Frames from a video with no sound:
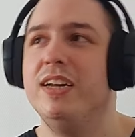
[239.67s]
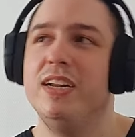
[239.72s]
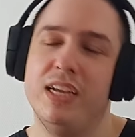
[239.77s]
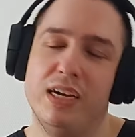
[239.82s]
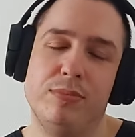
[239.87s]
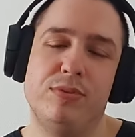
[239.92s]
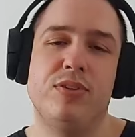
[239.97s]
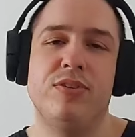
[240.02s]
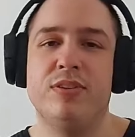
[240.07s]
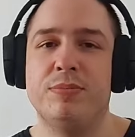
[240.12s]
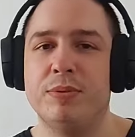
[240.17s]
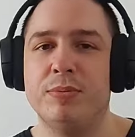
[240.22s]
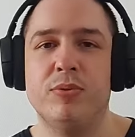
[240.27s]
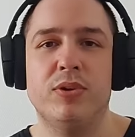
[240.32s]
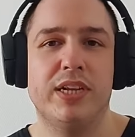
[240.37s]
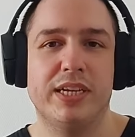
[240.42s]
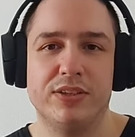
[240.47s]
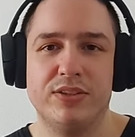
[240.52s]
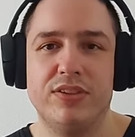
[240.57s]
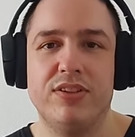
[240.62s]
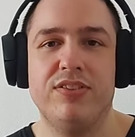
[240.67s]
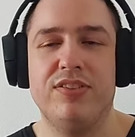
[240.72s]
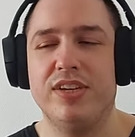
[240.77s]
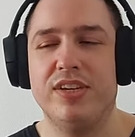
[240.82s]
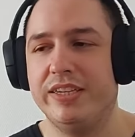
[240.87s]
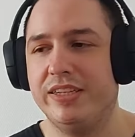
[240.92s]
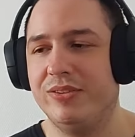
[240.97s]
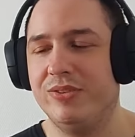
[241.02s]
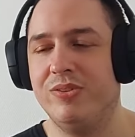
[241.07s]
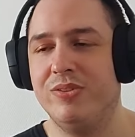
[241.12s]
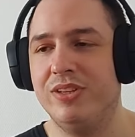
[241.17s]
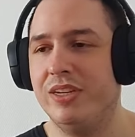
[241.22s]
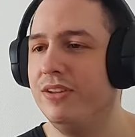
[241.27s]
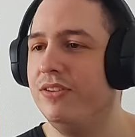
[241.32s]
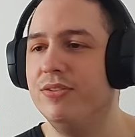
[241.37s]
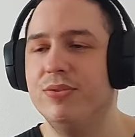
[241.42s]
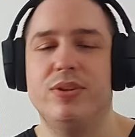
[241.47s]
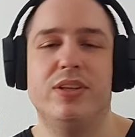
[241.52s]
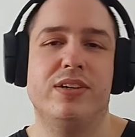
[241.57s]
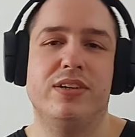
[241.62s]
I'm sure people like the design and all that,
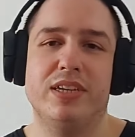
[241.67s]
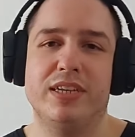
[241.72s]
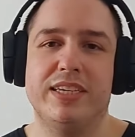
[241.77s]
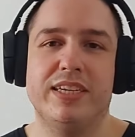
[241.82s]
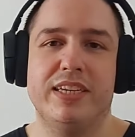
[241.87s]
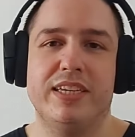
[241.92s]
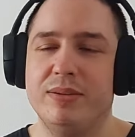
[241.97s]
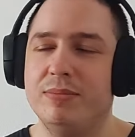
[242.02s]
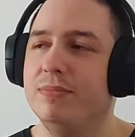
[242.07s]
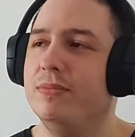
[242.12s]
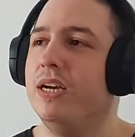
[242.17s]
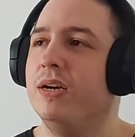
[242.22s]
so they're gonna get him.